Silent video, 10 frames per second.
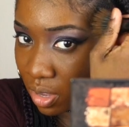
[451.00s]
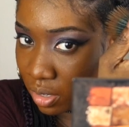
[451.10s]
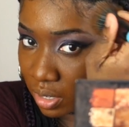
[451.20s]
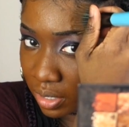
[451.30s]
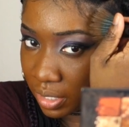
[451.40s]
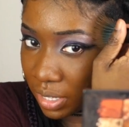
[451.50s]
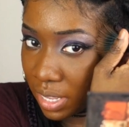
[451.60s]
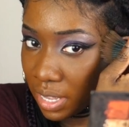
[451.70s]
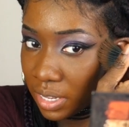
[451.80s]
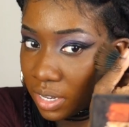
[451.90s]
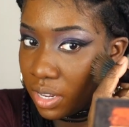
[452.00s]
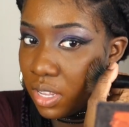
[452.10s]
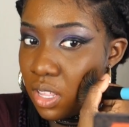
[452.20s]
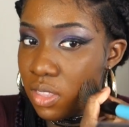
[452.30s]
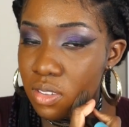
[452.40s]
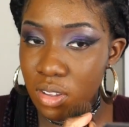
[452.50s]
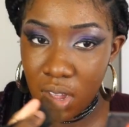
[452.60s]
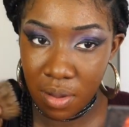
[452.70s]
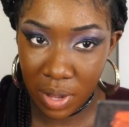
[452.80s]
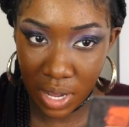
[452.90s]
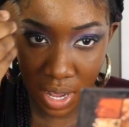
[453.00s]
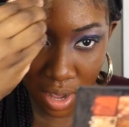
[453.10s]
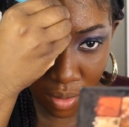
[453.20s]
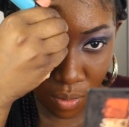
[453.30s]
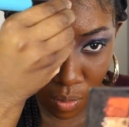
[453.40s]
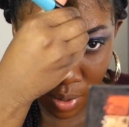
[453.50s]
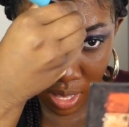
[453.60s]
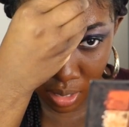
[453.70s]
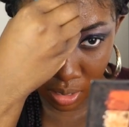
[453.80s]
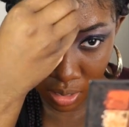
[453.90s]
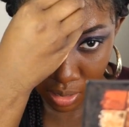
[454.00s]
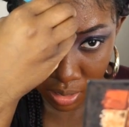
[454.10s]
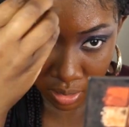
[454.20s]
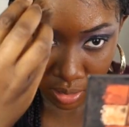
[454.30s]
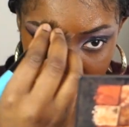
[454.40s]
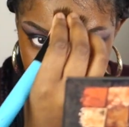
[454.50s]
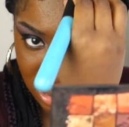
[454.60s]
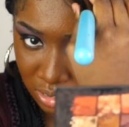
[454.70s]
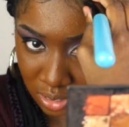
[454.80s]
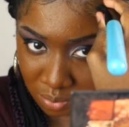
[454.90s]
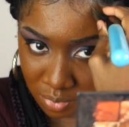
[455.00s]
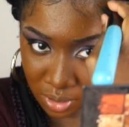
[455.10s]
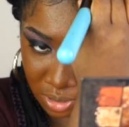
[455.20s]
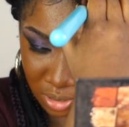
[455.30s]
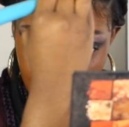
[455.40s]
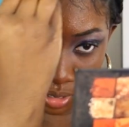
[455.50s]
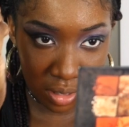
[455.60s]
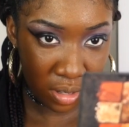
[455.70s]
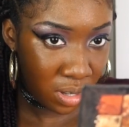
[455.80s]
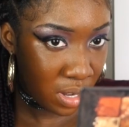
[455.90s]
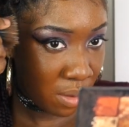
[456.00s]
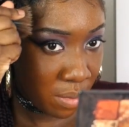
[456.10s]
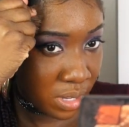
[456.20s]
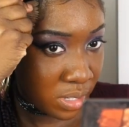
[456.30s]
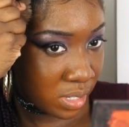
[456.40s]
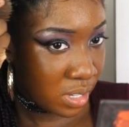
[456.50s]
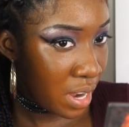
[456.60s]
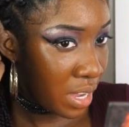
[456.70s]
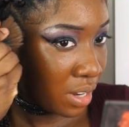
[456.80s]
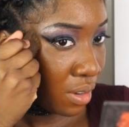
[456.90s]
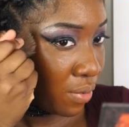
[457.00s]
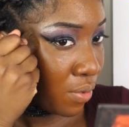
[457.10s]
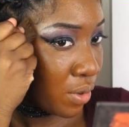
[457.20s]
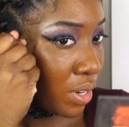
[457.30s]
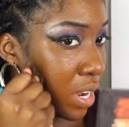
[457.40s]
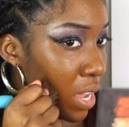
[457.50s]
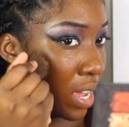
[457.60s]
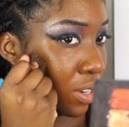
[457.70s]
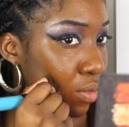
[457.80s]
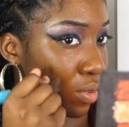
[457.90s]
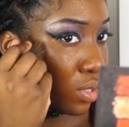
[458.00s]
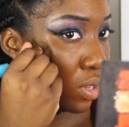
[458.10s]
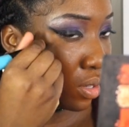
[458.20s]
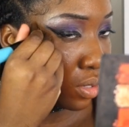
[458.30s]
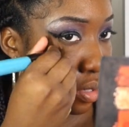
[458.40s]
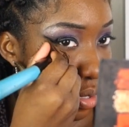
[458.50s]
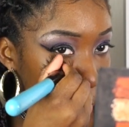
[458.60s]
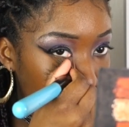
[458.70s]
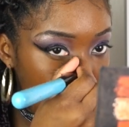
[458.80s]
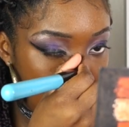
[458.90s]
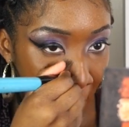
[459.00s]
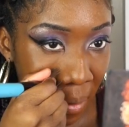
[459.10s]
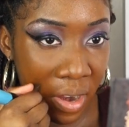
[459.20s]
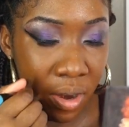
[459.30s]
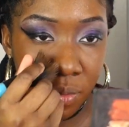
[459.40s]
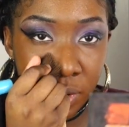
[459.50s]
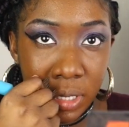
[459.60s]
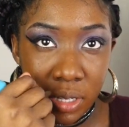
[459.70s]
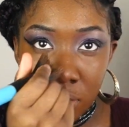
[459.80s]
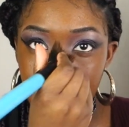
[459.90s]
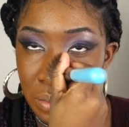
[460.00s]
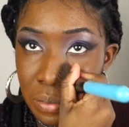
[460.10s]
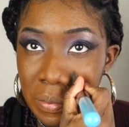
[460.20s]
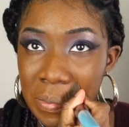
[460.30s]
doll look, and it's coming out well. I'm excited for the end result. I really do.